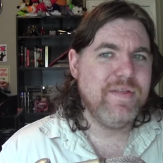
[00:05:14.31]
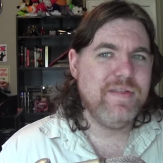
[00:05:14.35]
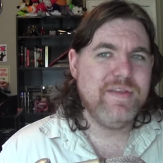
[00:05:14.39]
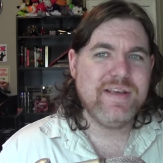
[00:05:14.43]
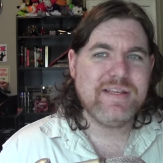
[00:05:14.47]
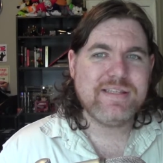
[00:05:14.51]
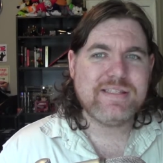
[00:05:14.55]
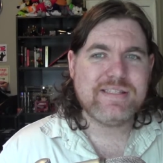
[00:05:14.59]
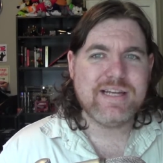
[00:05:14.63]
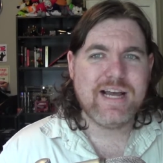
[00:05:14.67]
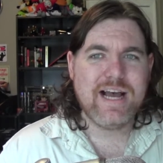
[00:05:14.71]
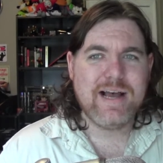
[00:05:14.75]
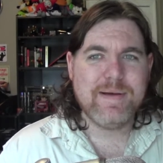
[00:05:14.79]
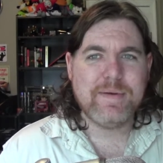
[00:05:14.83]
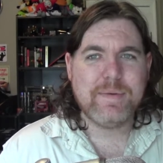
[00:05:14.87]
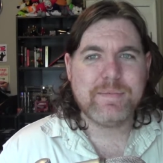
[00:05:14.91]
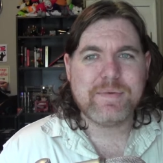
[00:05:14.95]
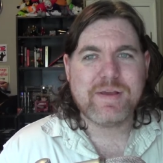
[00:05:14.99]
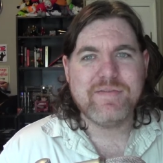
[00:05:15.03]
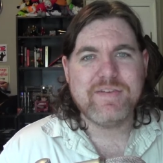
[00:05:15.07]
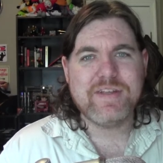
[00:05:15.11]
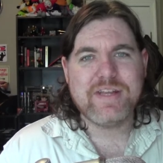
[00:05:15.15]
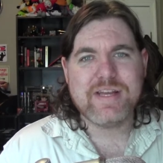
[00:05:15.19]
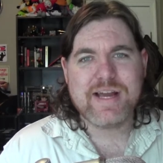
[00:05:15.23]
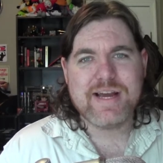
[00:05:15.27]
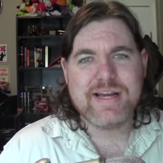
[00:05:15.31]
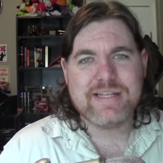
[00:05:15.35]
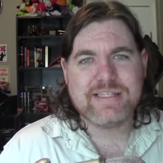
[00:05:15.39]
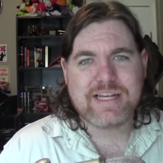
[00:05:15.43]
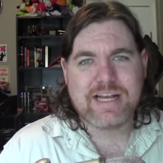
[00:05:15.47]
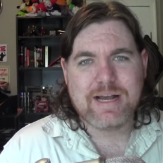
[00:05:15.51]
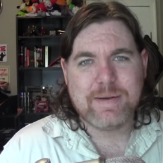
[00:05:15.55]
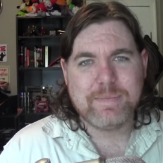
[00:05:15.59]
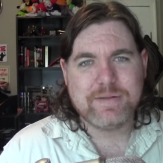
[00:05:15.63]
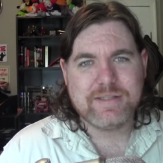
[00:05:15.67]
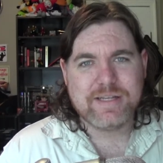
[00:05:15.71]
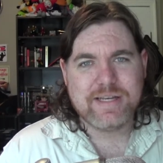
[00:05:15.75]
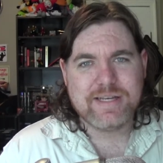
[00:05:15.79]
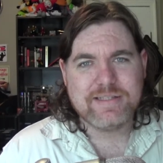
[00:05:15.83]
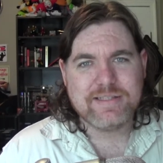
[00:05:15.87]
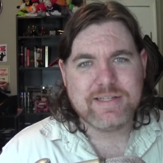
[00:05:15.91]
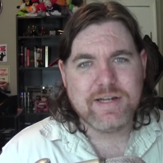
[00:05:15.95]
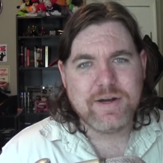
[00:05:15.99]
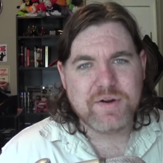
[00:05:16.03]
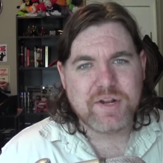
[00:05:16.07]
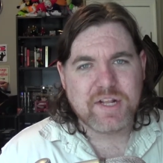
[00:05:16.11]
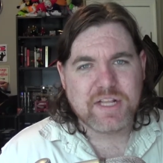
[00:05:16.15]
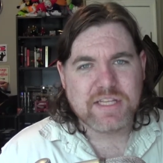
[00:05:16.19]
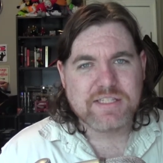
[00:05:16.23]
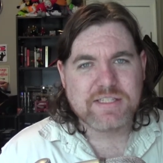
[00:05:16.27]
this time I'm giving you guys a couple days
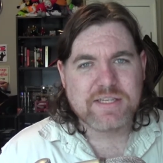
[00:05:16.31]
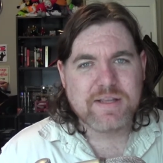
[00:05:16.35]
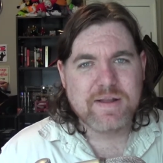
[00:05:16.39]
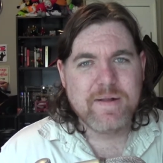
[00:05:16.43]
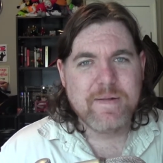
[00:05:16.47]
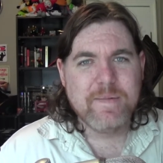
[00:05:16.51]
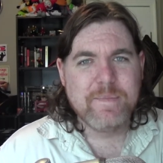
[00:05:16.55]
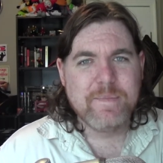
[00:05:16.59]
notice.